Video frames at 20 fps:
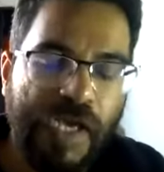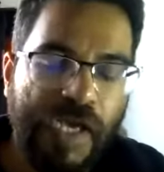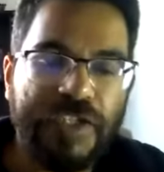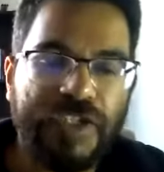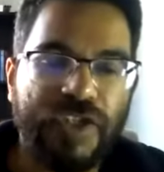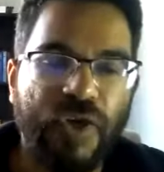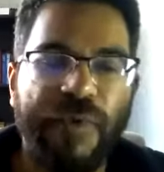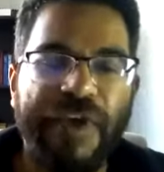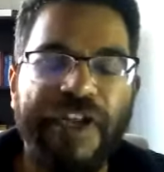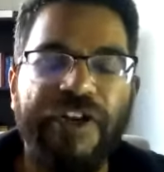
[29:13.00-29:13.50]

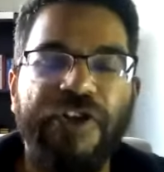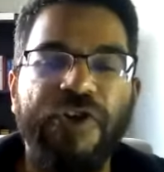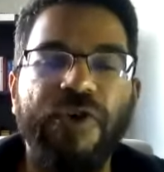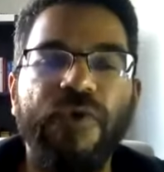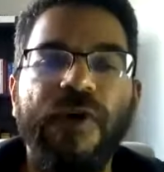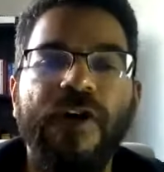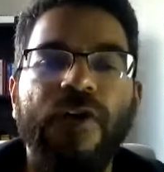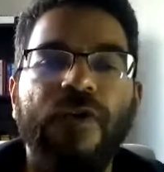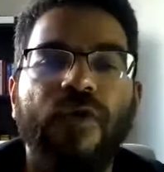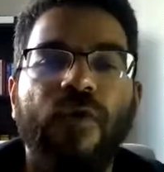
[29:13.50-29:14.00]
So when
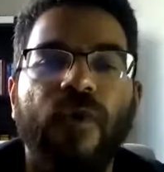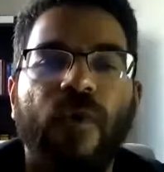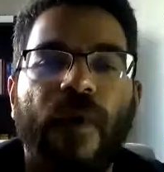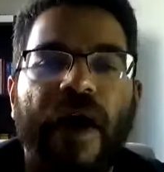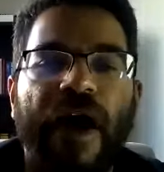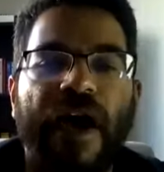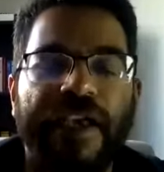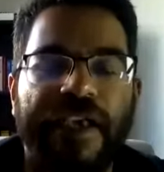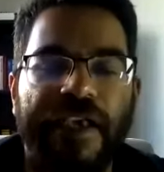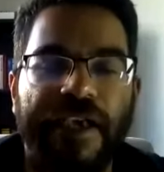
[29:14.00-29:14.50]
you
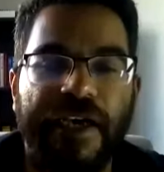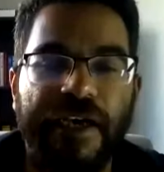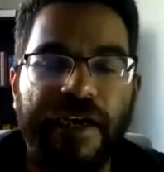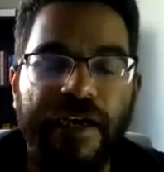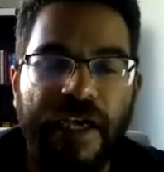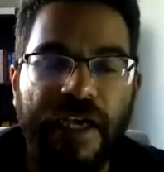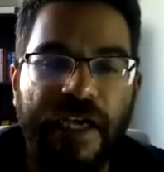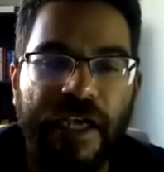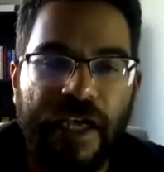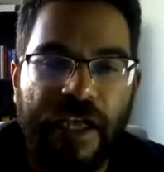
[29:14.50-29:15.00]

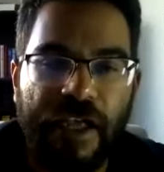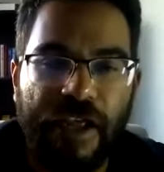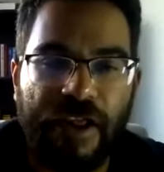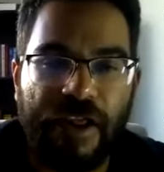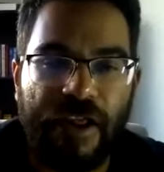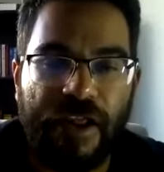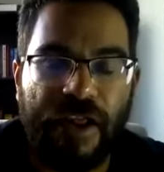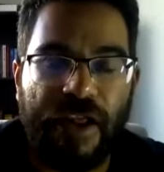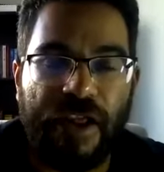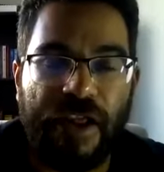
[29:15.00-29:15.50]
acquire
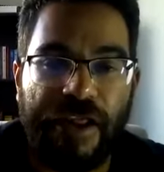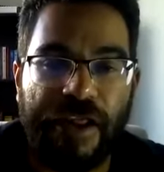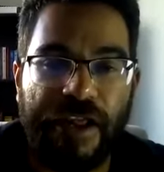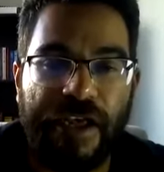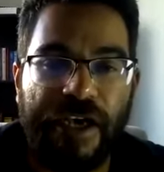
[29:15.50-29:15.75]
a